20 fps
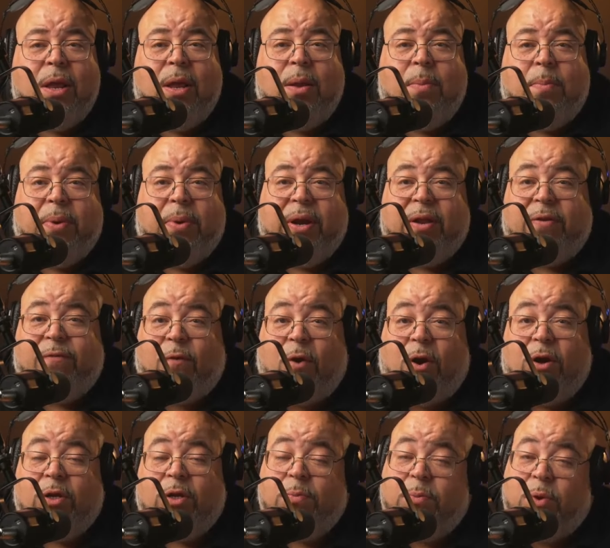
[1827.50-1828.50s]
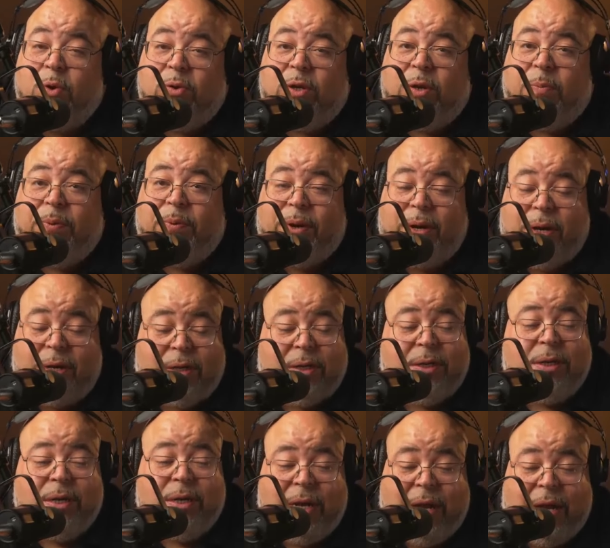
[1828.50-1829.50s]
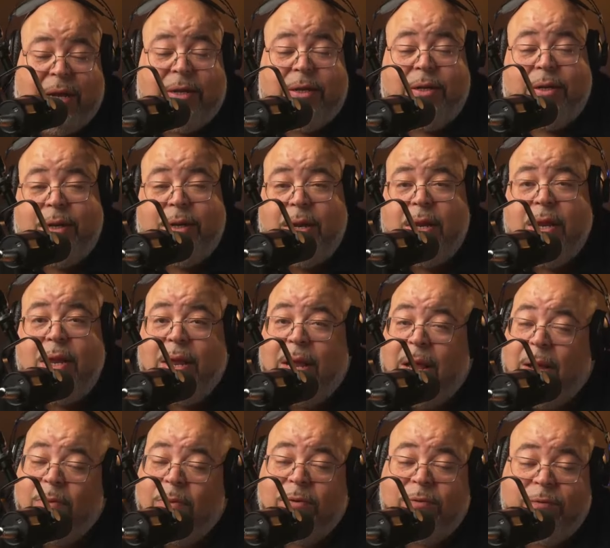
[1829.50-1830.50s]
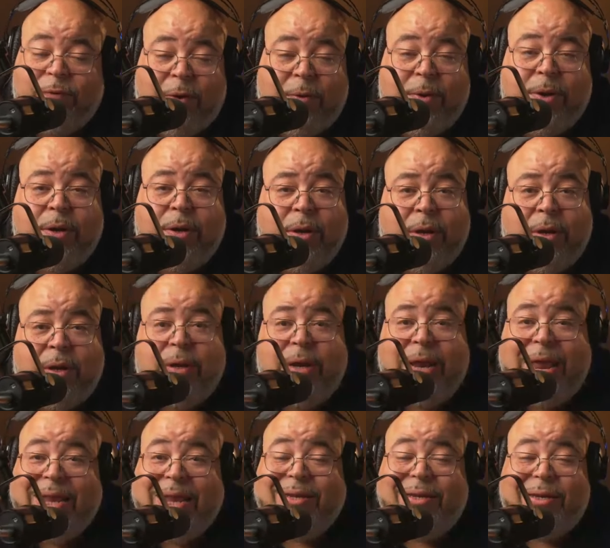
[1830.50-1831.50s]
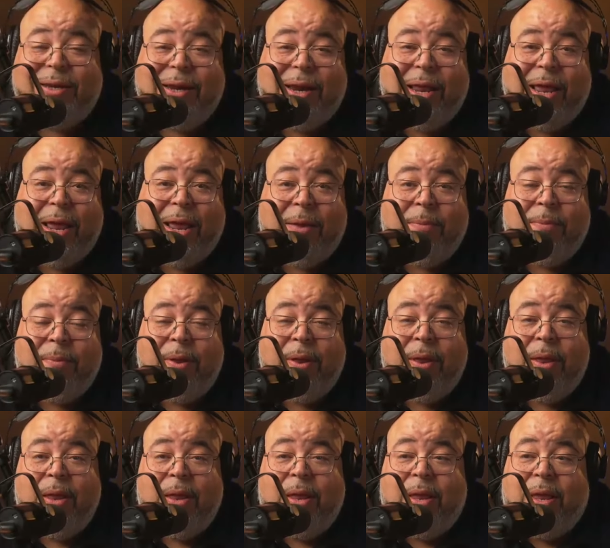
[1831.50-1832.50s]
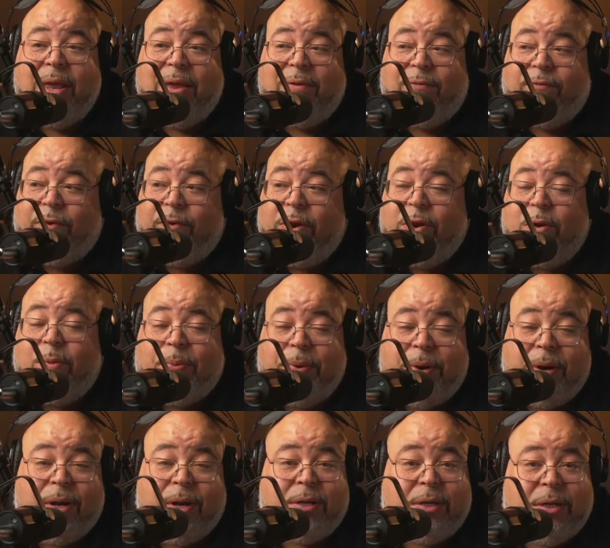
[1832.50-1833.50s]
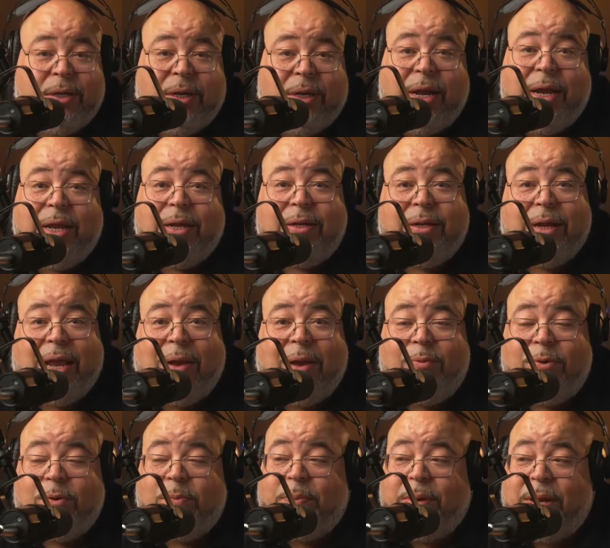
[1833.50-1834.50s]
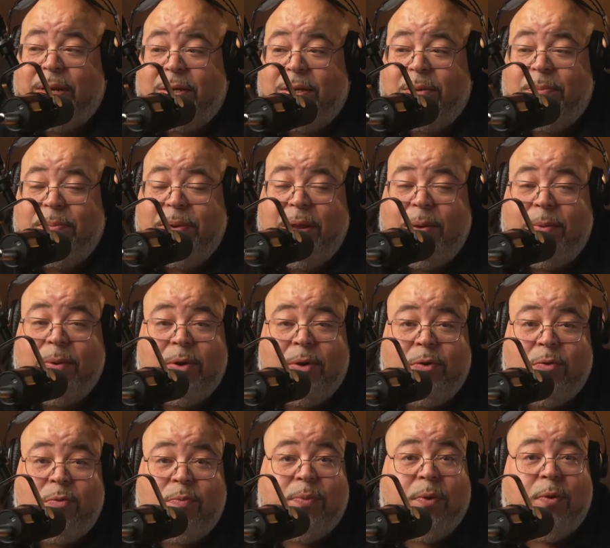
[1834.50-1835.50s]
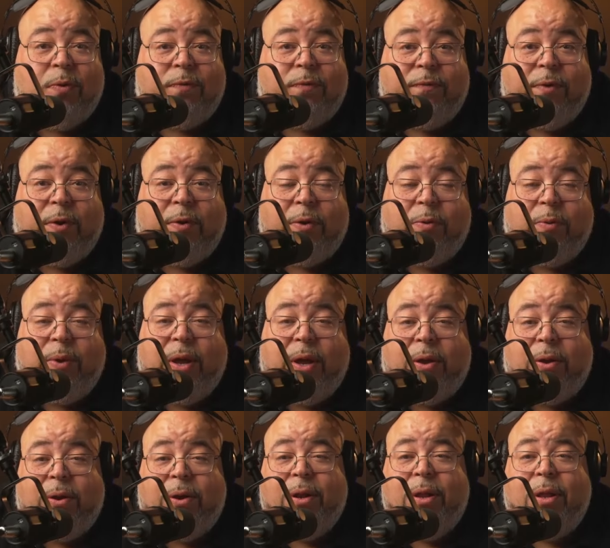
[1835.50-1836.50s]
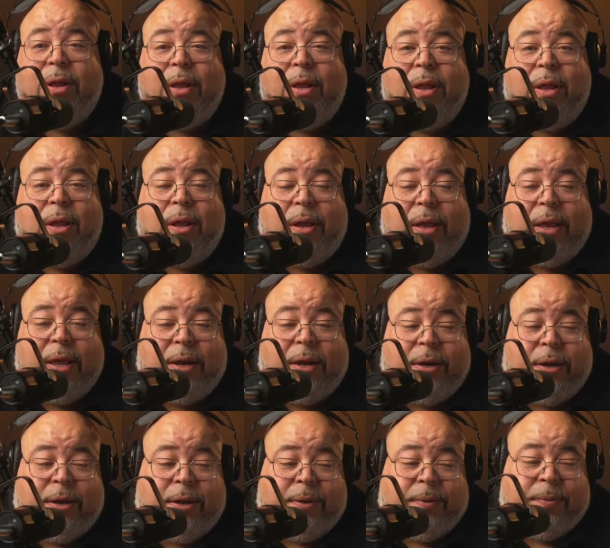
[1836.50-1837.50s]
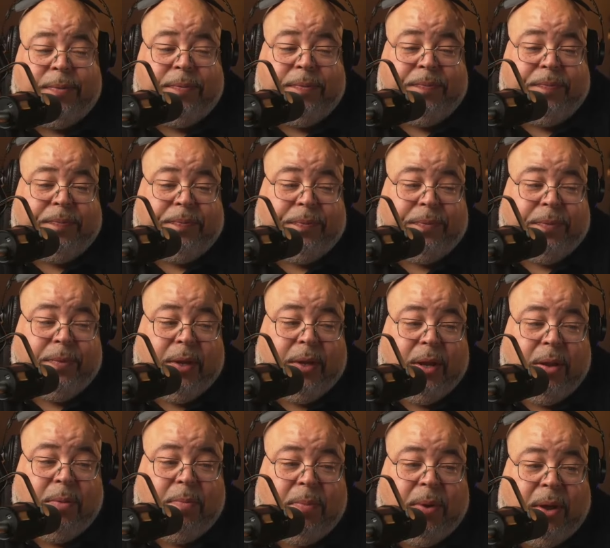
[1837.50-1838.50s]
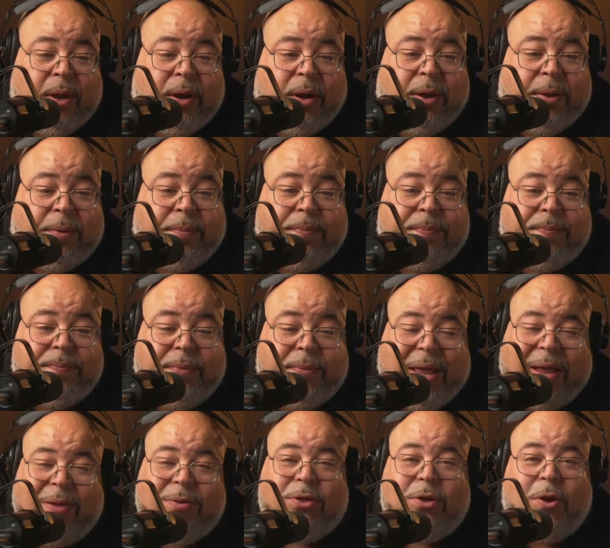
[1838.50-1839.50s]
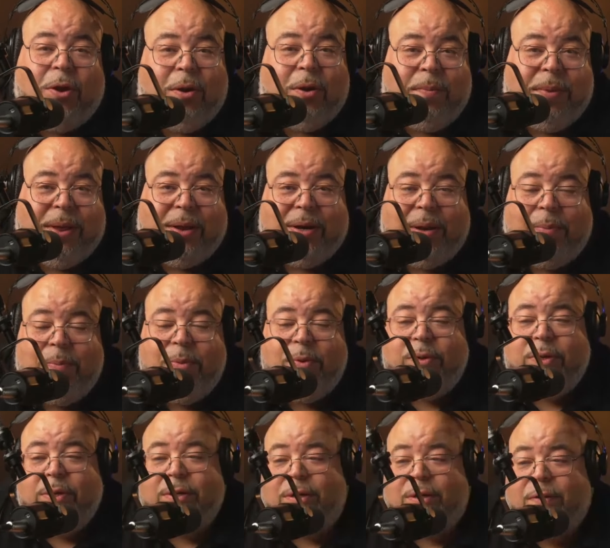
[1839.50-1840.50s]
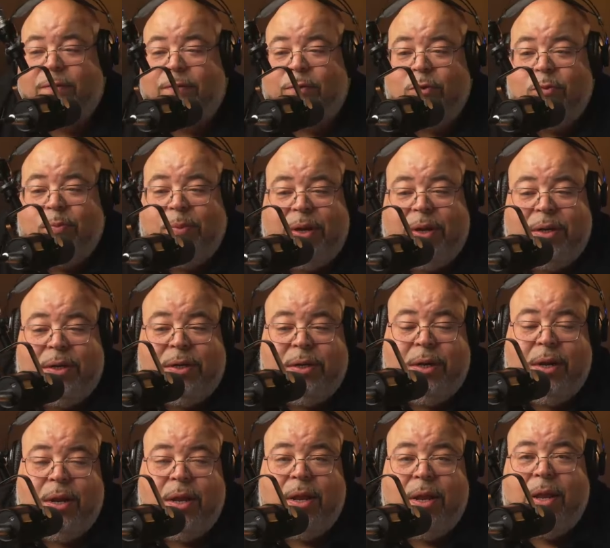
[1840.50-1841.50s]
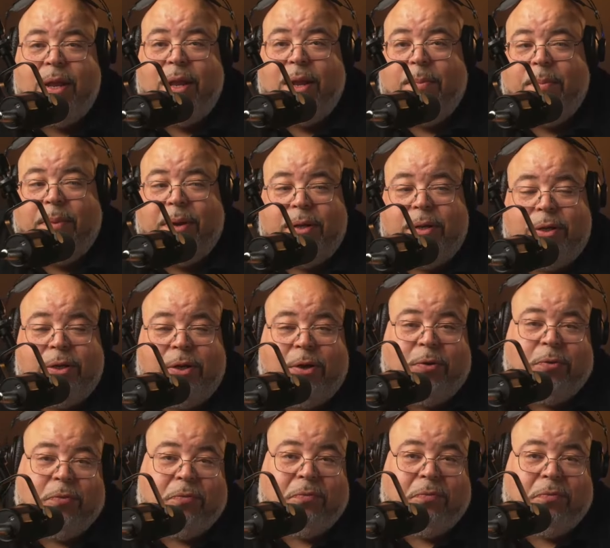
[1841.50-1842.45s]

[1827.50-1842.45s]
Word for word: But as far as music production, yes, I was very good and still am. And video production, yes, I was blessed to be able to do both very well. And um, but um, I don't talk about the music stuff too much. But you know,